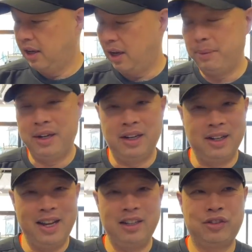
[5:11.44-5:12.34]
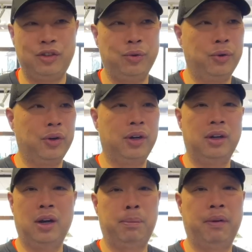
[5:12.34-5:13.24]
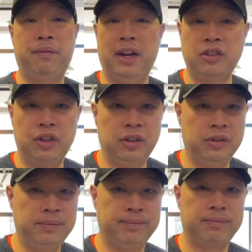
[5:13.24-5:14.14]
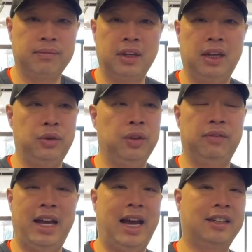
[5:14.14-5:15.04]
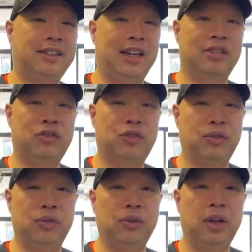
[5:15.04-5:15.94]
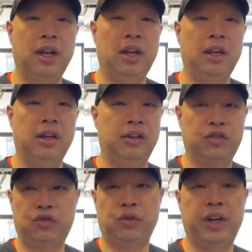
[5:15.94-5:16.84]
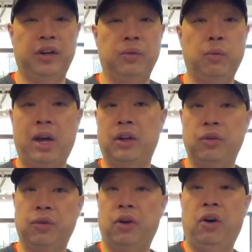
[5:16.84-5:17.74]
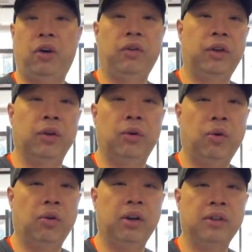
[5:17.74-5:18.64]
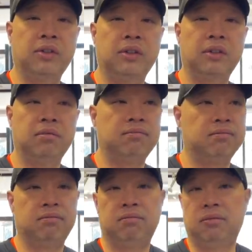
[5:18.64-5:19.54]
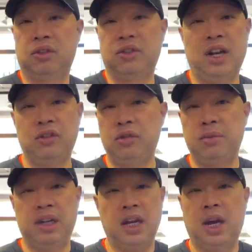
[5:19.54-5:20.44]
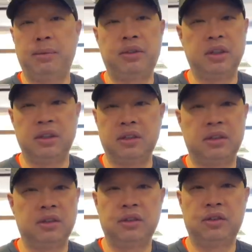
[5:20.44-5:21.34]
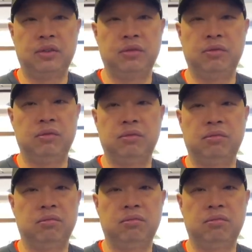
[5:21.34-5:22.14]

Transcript: I mean, unless you're a professional and you have access to a stringer while you're on the court, there's not too many options to,